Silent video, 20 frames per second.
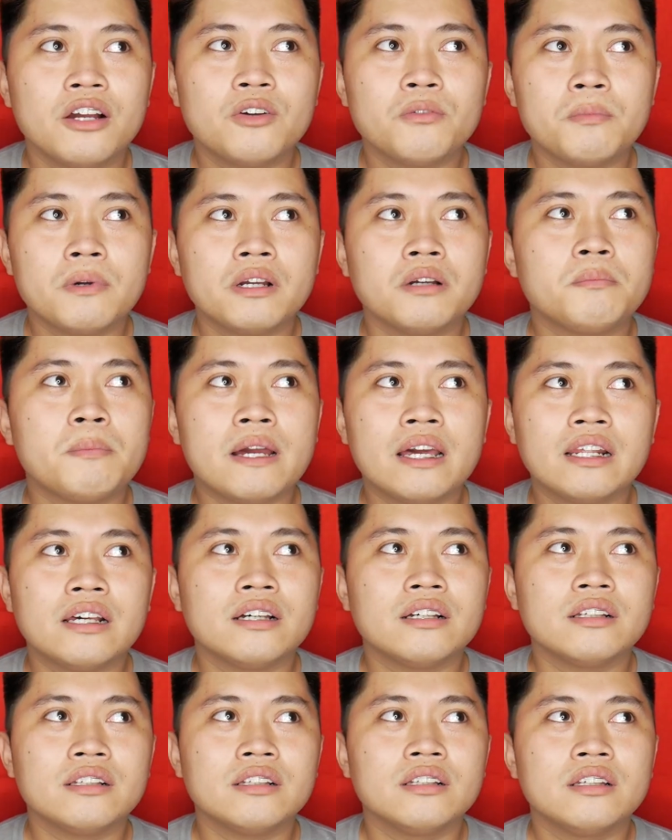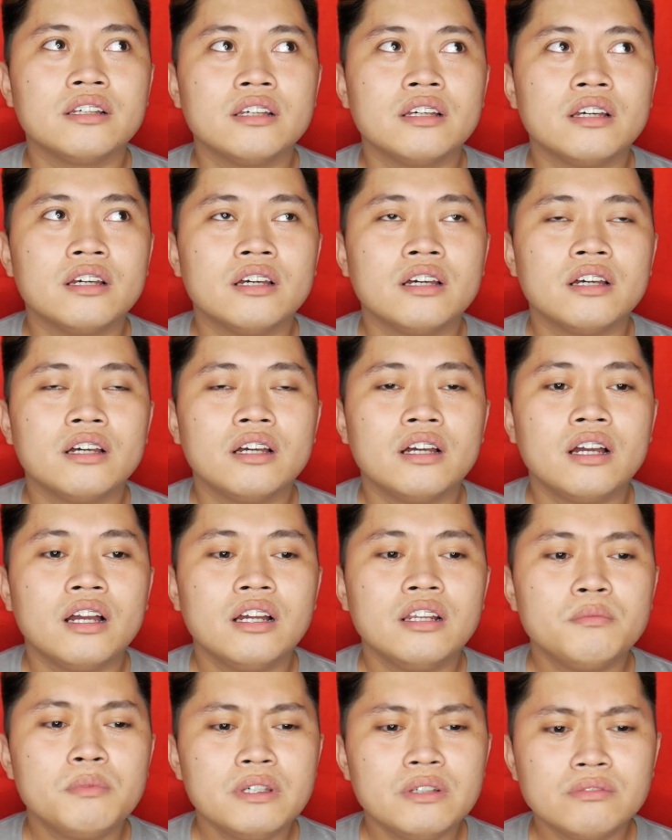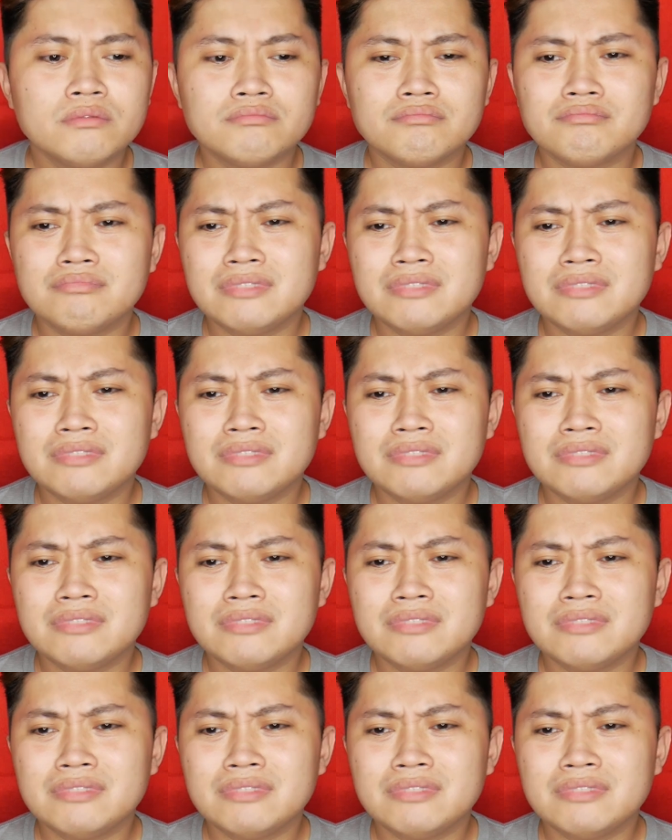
Kumbaga parang ano ba yung